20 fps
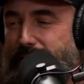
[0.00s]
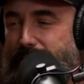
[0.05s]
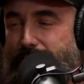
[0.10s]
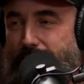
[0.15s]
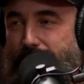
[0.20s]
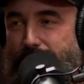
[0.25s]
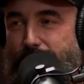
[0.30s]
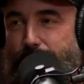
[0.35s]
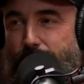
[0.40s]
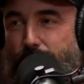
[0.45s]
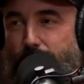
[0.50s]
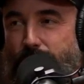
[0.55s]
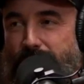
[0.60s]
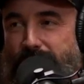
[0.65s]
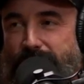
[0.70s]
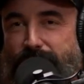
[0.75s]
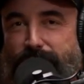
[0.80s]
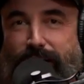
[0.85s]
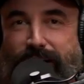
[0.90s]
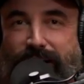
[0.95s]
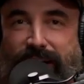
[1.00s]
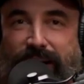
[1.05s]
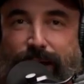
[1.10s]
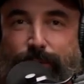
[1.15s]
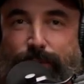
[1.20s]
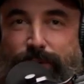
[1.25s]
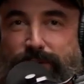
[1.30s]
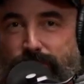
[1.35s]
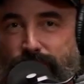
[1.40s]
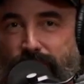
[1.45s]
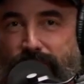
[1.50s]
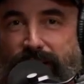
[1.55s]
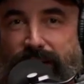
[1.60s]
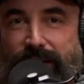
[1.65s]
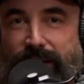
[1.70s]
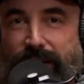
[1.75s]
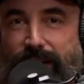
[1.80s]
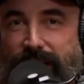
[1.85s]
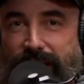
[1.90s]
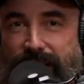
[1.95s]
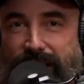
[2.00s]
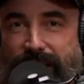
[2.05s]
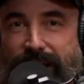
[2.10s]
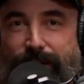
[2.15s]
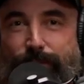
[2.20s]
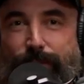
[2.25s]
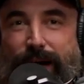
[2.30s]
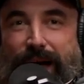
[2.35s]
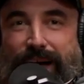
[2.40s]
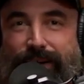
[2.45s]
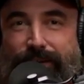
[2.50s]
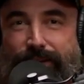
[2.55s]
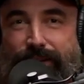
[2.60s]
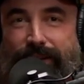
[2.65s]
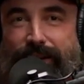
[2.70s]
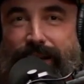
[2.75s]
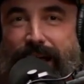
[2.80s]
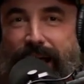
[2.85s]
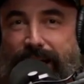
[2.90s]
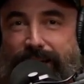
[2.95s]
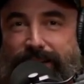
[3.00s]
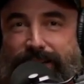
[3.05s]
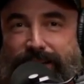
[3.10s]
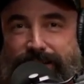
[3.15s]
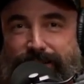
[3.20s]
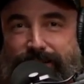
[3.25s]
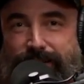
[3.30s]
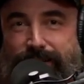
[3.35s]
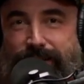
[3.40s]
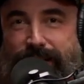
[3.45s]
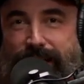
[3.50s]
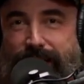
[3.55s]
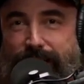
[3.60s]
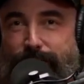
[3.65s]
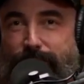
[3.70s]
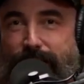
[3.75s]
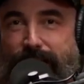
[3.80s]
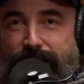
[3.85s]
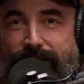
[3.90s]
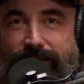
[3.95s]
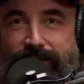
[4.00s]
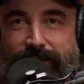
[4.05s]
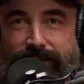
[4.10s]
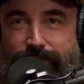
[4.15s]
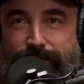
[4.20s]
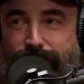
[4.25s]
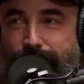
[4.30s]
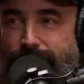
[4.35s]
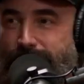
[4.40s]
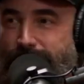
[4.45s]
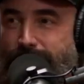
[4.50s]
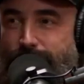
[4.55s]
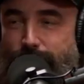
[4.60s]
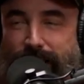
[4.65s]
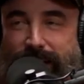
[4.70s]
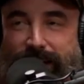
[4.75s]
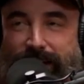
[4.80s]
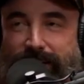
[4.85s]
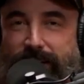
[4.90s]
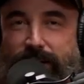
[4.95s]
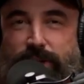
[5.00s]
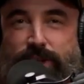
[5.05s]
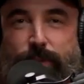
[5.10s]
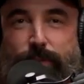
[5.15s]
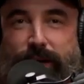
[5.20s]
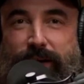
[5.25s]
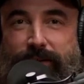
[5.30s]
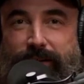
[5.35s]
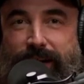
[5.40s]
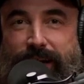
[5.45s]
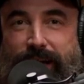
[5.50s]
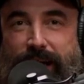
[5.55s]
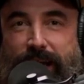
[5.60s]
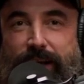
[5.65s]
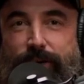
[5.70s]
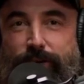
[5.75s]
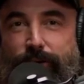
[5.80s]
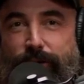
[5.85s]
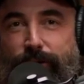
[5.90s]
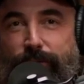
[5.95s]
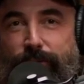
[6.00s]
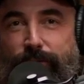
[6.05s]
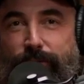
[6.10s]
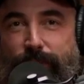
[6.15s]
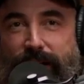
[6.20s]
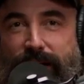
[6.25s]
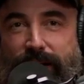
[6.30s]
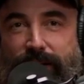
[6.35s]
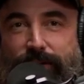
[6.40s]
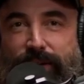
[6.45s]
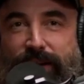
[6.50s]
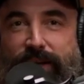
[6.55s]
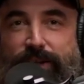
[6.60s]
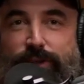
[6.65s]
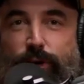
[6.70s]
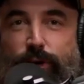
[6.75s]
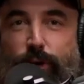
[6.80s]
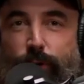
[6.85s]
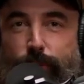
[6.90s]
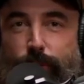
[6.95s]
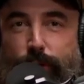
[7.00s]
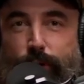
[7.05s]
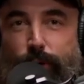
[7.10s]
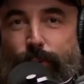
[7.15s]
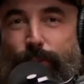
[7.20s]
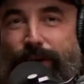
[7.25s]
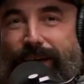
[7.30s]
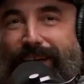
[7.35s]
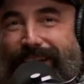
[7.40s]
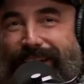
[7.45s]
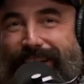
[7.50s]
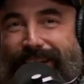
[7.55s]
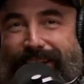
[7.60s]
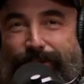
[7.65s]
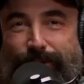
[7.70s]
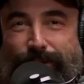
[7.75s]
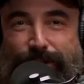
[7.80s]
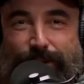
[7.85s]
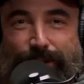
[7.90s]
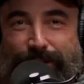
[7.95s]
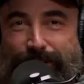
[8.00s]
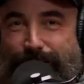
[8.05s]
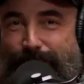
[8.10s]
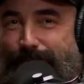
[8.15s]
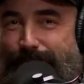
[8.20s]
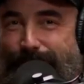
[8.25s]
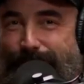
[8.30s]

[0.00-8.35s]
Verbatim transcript: grade four, I taught chemistry in the uh, back of the class, and that meant making disappearing ink or making things go boom. Super cool. Is,